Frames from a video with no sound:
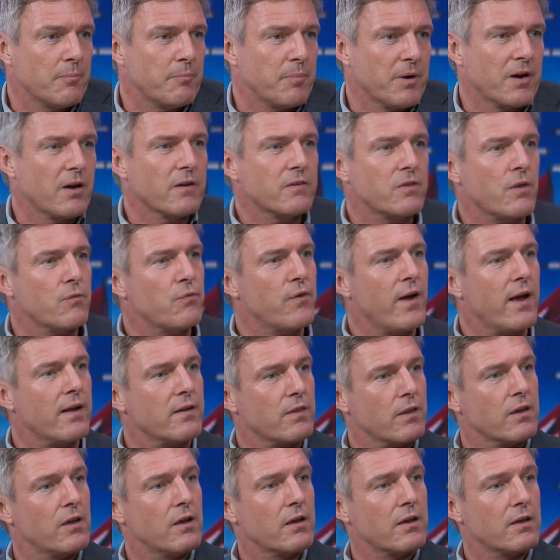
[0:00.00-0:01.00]
Yeah. Because the
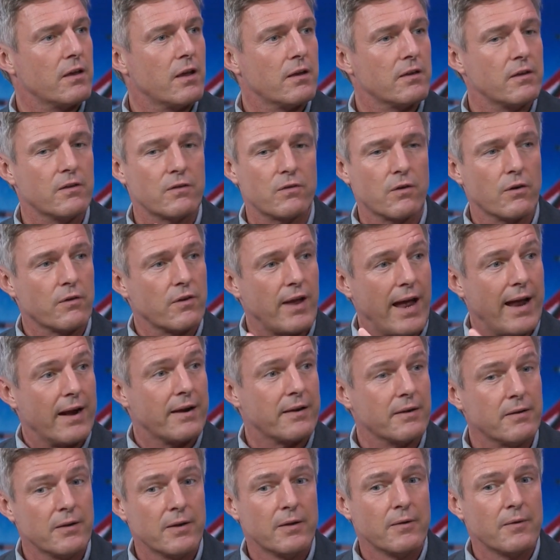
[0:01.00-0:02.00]
fact that you sort of
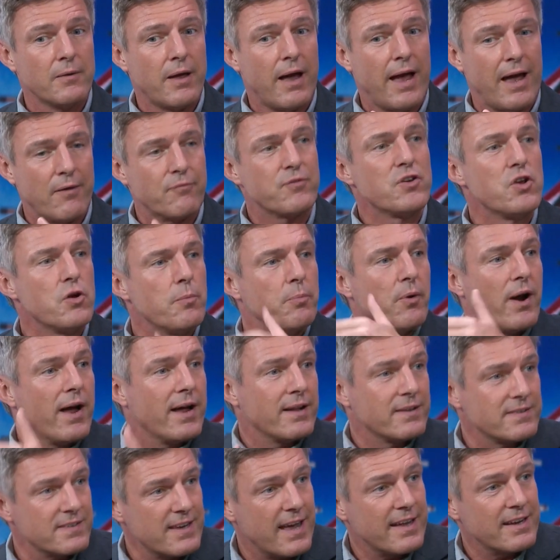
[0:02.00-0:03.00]
can have new
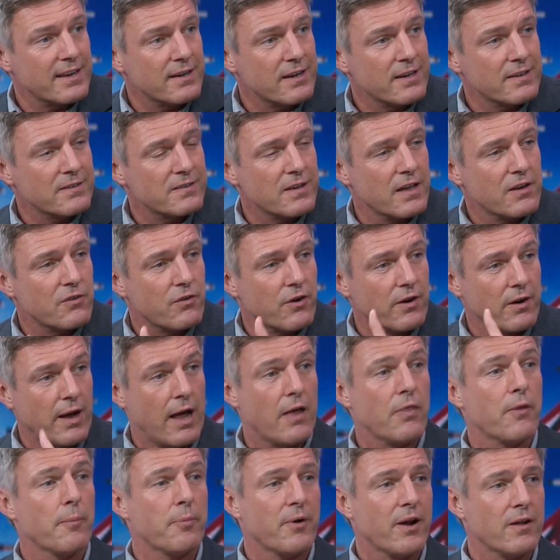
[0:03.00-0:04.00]
brands added, et cetera,
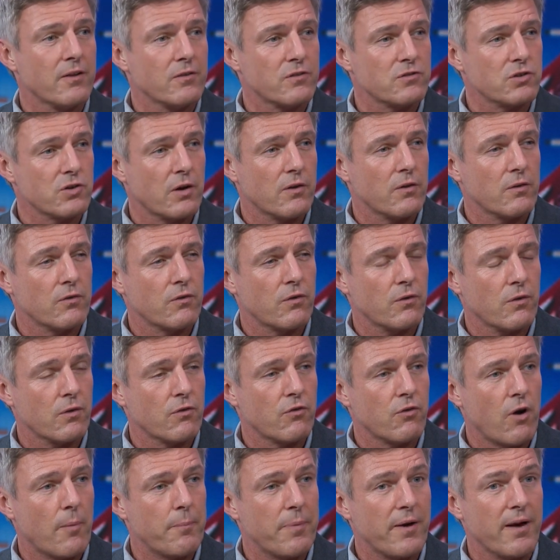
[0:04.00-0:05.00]
other brands sort
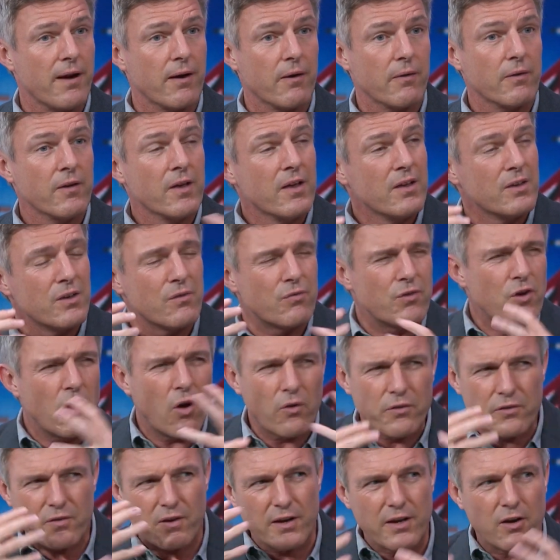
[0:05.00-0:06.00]
of drop out, you've
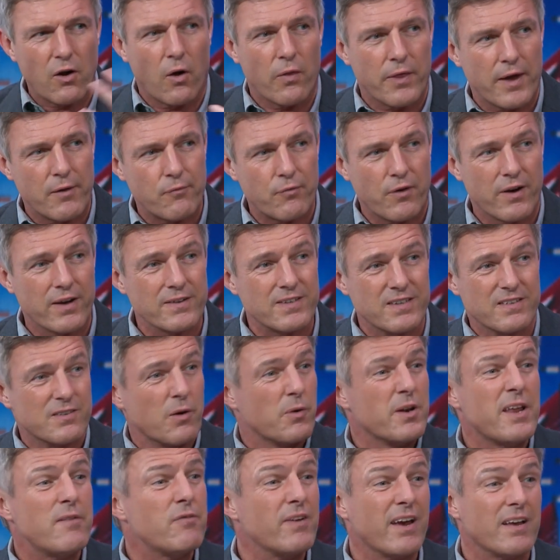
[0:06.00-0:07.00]
constantly got that variety,
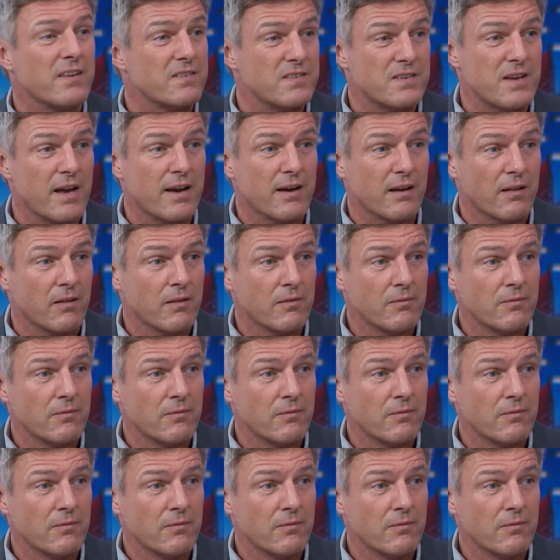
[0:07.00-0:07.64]
so it never gets stale.